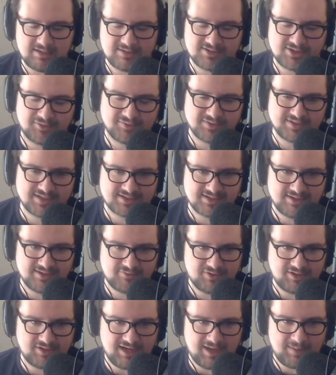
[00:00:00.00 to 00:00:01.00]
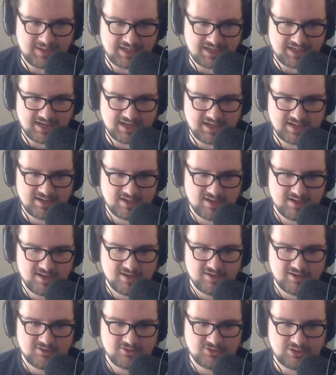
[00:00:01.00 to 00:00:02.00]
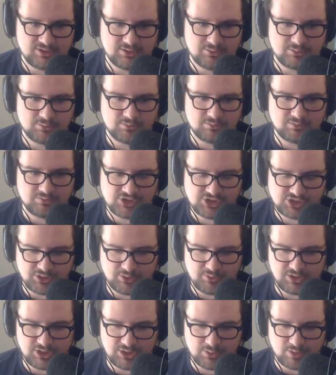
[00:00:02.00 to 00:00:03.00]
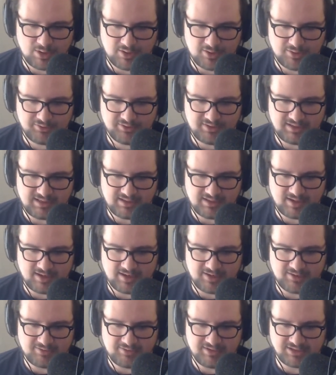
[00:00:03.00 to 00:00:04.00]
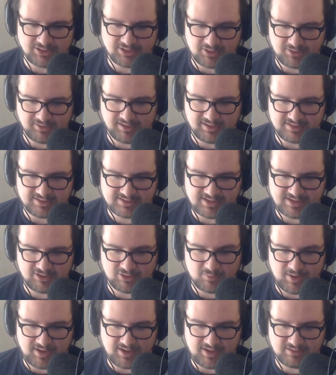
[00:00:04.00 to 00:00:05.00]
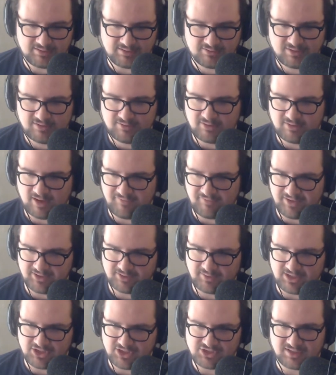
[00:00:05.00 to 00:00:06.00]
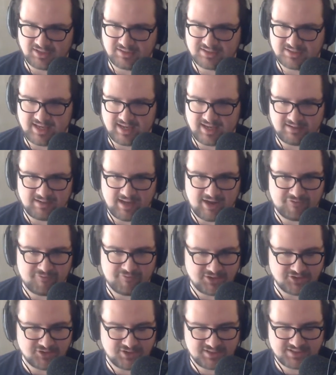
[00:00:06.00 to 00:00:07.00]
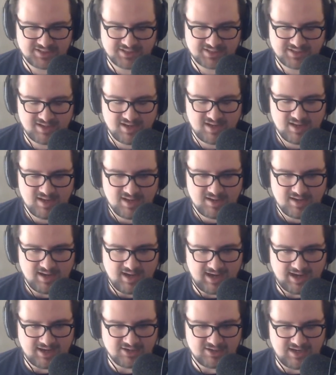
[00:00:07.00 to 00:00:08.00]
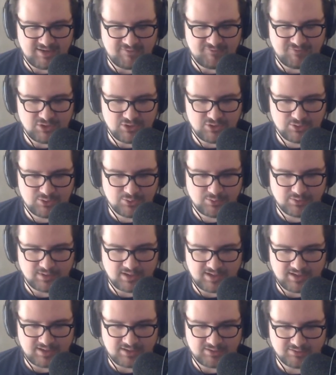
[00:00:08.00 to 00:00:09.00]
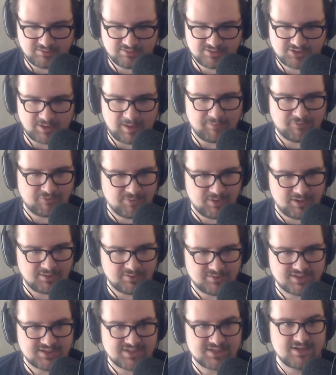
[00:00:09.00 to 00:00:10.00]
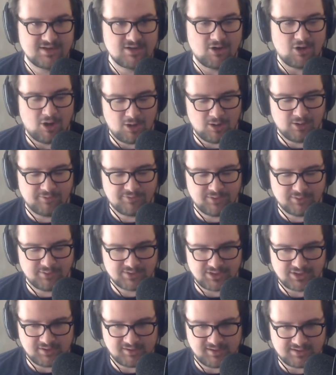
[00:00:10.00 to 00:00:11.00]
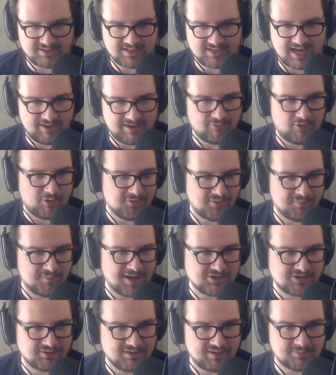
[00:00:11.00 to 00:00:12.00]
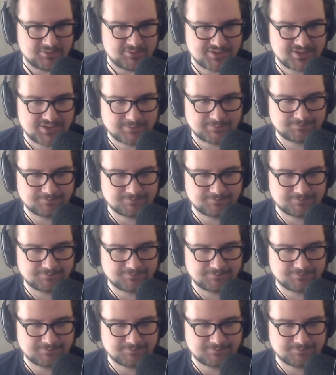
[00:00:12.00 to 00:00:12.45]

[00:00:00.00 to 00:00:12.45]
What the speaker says: Service Discovery API to show you all the targets that are running of integrations that have metrics. And if you scrape from those, all of those targets have all the magic labels.